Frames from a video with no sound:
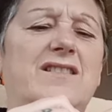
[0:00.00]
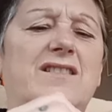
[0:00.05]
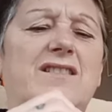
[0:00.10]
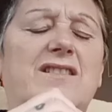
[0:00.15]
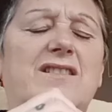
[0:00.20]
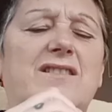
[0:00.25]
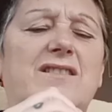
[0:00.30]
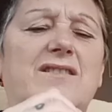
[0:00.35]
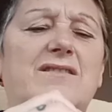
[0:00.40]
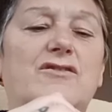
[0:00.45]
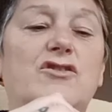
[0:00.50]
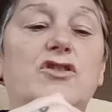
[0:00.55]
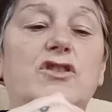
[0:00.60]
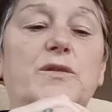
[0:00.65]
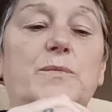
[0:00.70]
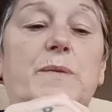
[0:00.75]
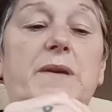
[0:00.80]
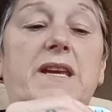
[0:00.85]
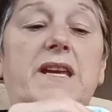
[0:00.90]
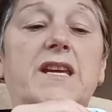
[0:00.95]
No. Could
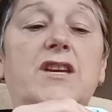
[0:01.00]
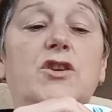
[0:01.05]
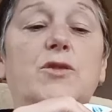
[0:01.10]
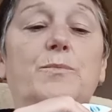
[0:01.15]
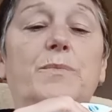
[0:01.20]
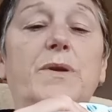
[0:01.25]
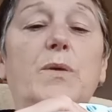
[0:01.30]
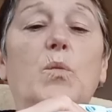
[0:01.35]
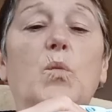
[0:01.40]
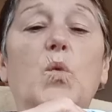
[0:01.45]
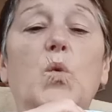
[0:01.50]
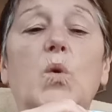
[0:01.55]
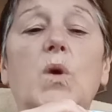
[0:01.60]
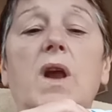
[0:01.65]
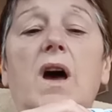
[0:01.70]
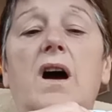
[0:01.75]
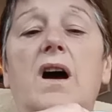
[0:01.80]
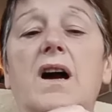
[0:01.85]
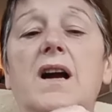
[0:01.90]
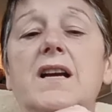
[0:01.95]
be. Could be
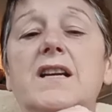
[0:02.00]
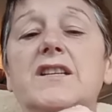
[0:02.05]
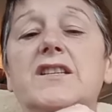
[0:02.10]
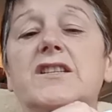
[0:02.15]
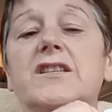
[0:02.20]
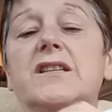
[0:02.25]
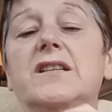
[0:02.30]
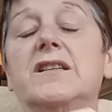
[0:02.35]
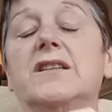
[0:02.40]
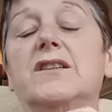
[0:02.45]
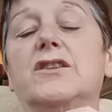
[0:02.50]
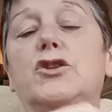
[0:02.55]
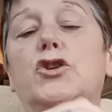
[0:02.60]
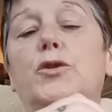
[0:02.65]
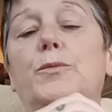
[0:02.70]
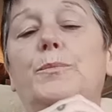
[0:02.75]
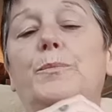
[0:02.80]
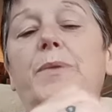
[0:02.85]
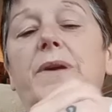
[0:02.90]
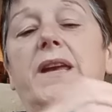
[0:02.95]
wall art.
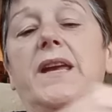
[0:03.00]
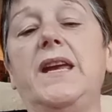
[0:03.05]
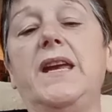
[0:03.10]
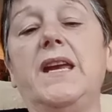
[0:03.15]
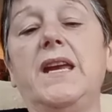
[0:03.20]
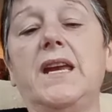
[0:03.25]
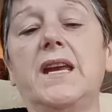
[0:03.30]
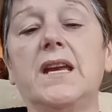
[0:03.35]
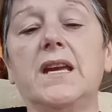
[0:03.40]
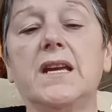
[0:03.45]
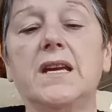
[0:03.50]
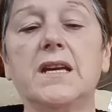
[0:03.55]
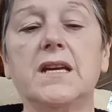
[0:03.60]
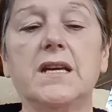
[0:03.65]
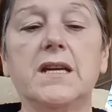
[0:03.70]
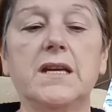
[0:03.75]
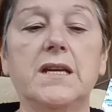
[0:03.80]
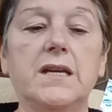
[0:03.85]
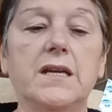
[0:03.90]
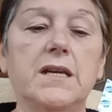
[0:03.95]
Could be.
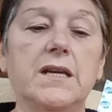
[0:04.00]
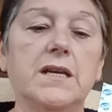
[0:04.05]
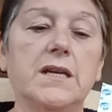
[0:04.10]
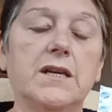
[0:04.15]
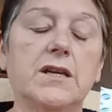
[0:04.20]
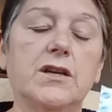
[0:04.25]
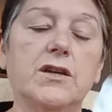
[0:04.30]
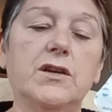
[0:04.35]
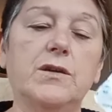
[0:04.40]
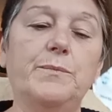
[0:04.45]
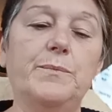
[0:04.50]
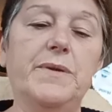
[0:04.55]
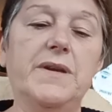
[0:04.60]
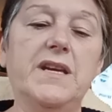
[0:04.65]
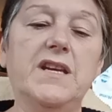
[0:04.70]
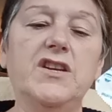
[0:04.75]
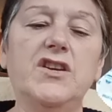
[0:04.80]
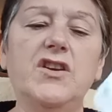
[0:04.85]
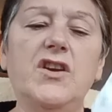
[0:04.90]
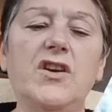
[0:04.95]
Could
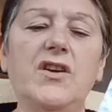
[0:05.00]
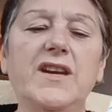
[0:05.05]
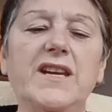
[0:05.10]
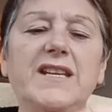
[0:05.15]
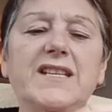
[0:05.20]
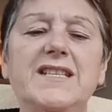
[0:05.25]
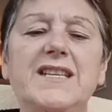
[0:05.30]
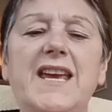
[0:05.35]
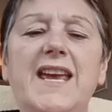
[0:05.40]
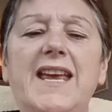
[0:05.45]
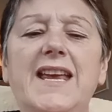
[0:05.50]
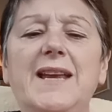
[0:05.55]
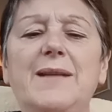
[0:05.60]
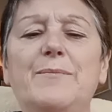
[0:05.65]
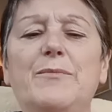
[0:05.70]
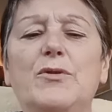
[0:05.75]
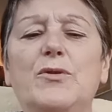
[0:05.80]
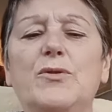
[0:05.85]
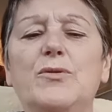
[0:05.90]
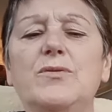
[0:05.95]
be a night
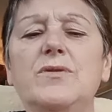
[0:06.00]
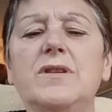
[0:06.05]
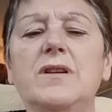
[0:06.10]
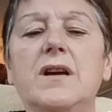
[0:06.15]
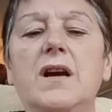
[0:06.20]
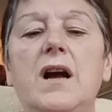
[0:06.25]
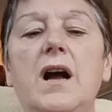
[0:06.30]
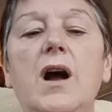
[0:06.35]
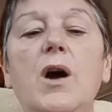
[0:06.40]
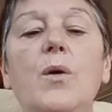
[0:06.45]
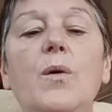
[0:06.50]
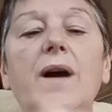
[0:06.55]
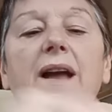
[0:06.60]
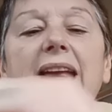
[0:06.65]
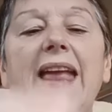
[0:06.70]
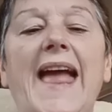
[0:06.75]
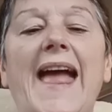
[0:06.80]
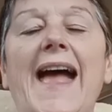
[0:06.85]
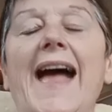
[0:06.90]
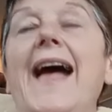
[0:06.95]
table. Oh,
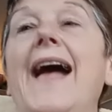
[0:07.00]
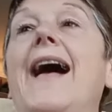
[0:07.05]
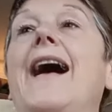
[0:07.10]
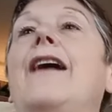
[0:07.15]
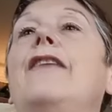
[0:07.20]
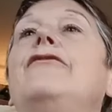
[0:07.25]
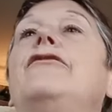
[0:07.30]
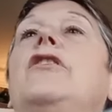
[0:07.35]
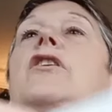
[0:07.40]
I have.